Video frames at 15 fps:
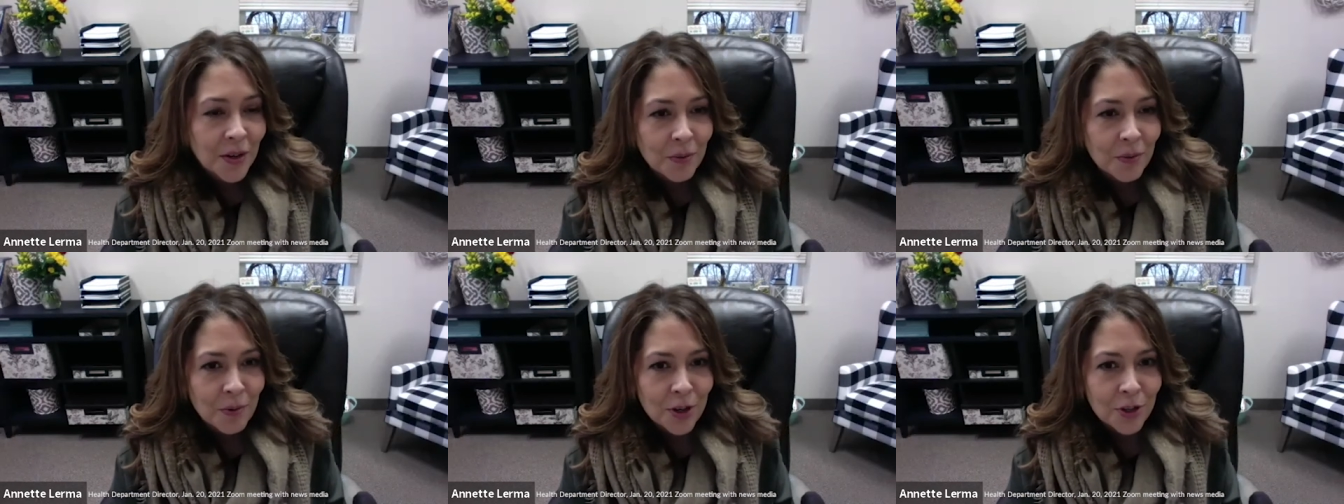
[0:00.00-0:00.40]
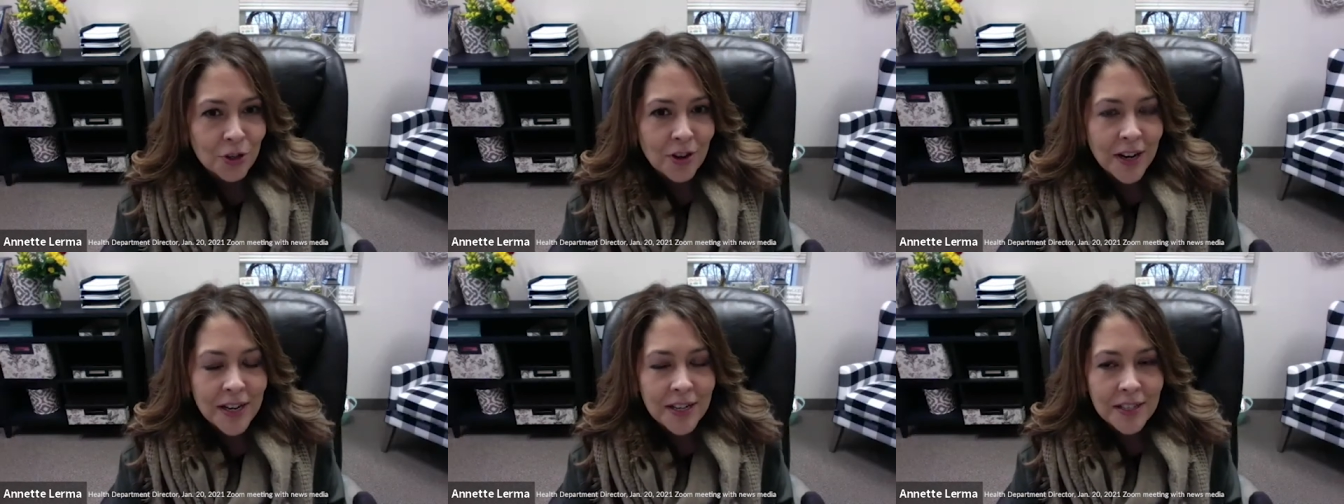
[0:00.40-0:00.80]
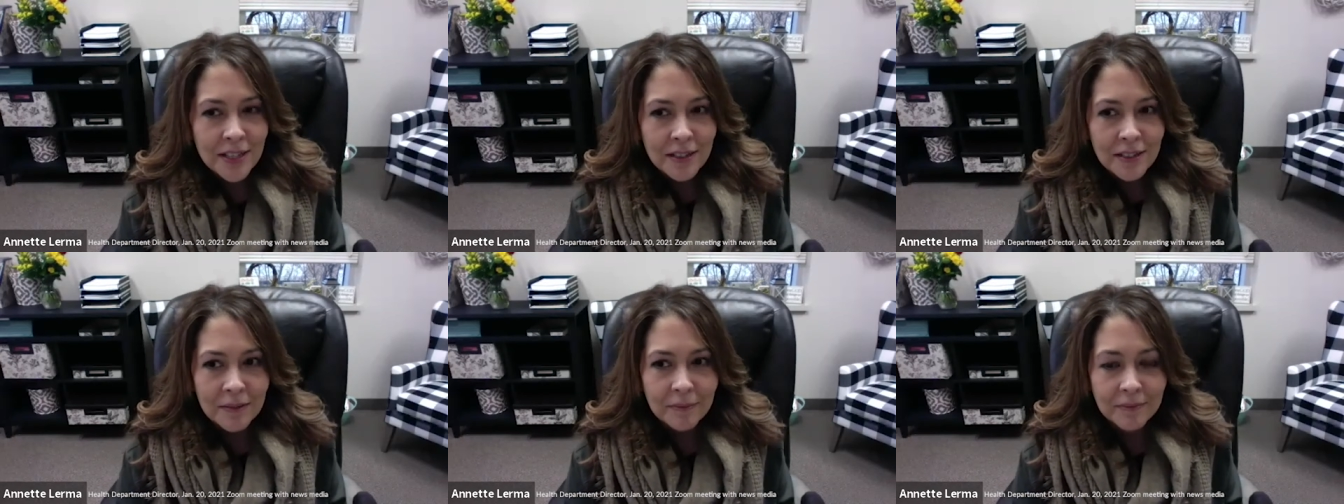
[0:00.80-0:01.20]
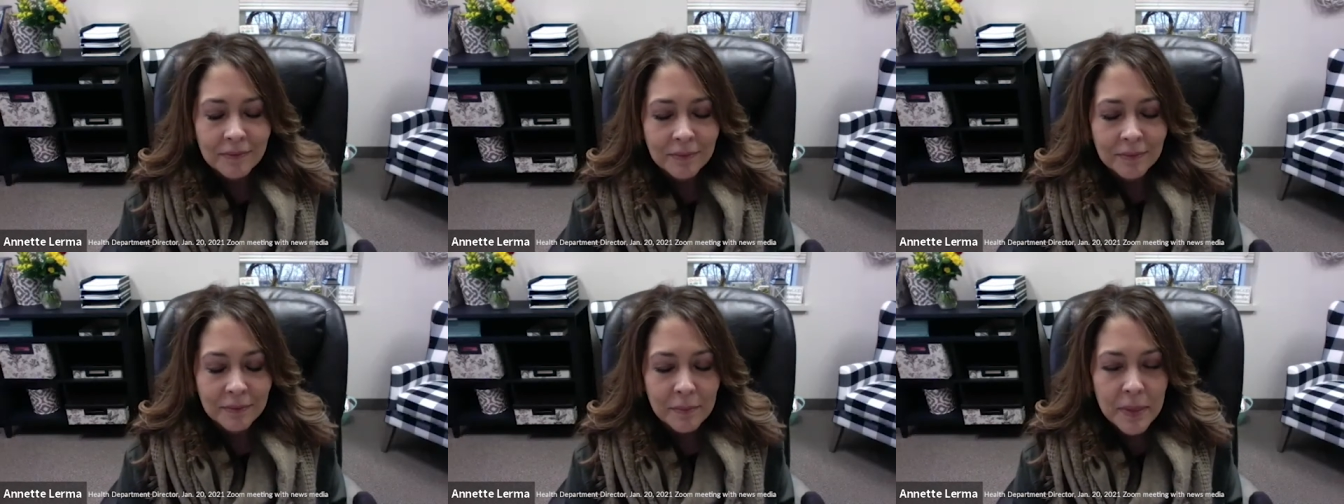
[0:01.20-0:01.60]
we're trying to
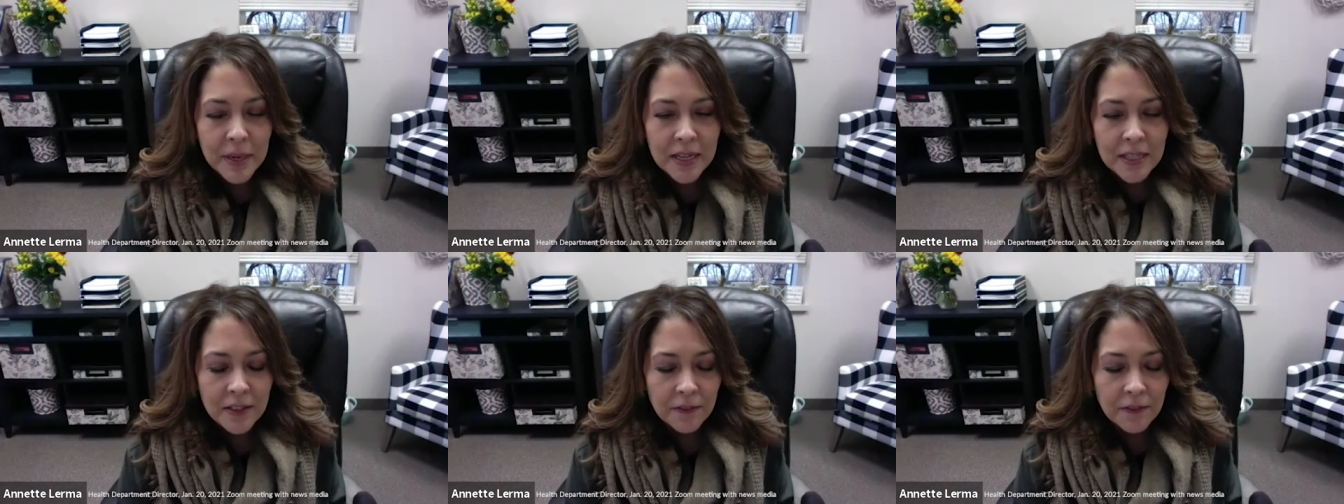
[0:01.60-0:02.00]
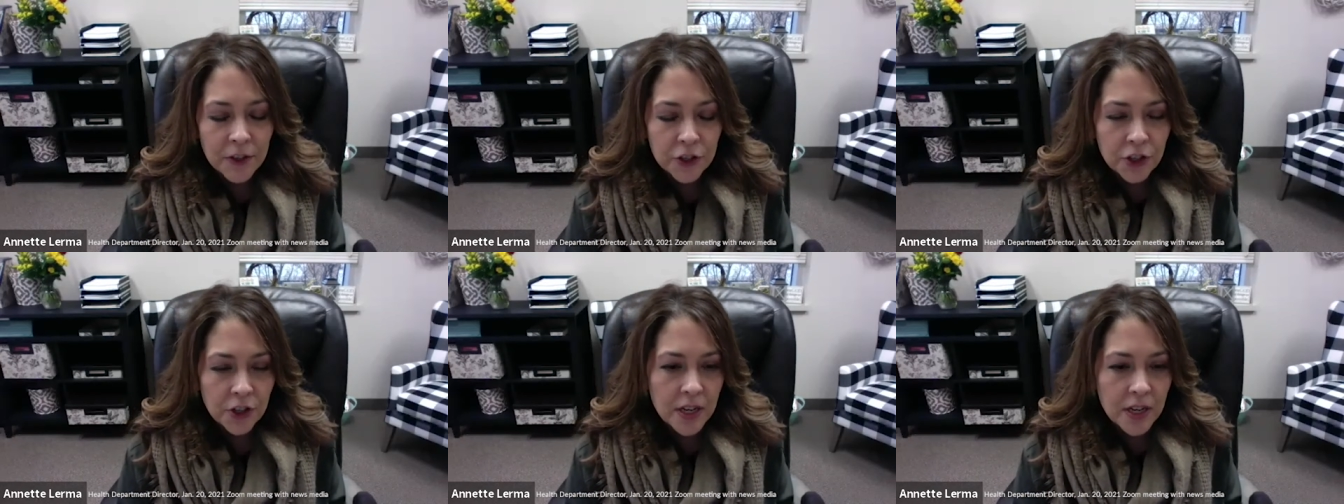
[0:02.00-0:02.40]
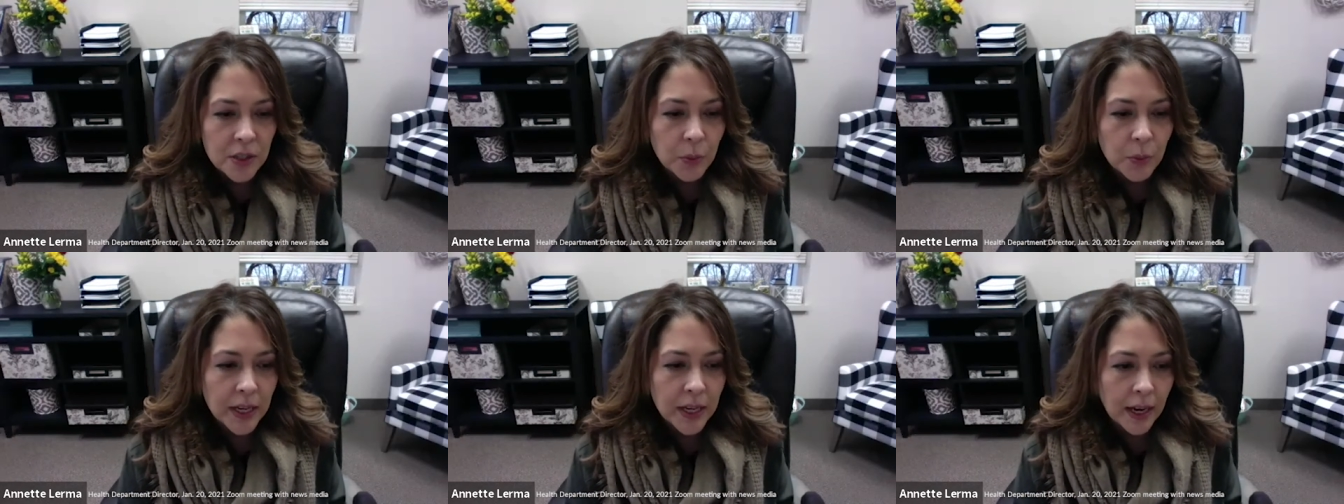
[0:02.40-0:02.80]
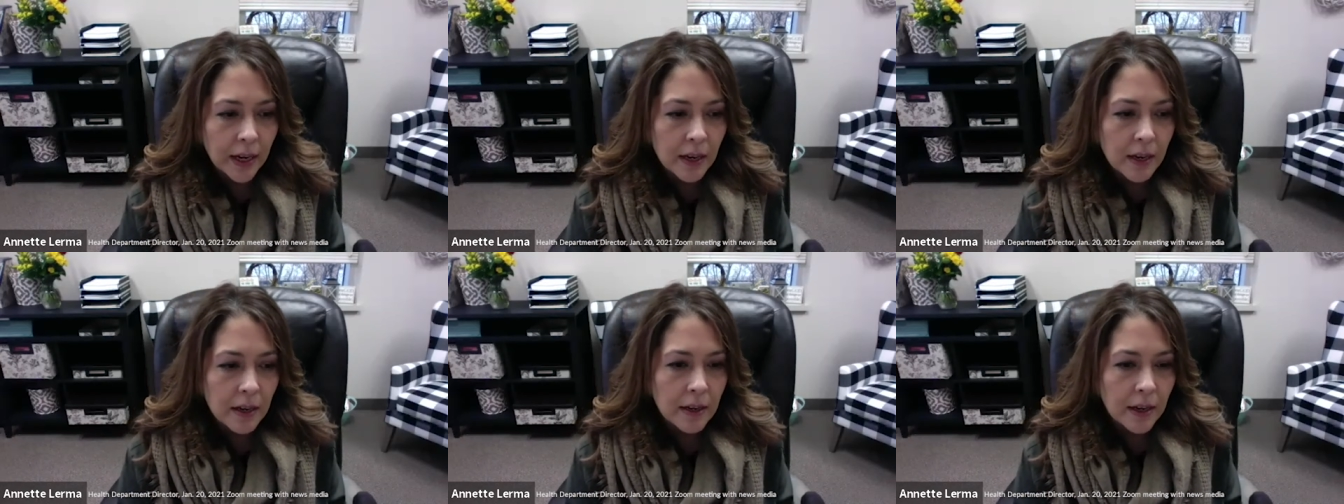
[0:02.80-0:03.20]
be as efficient as we
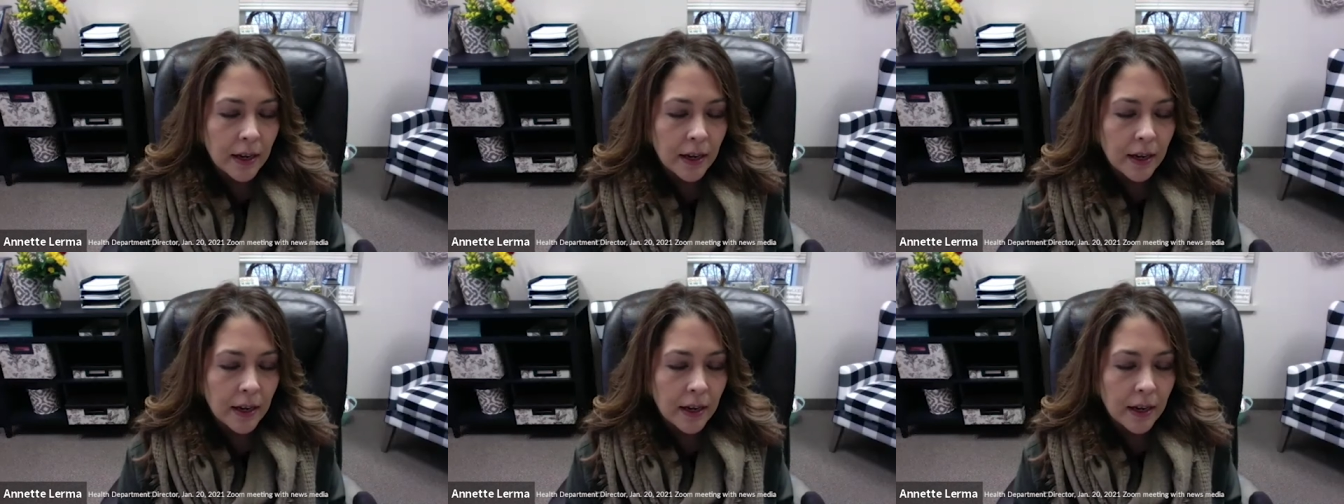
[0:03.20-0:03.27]
can.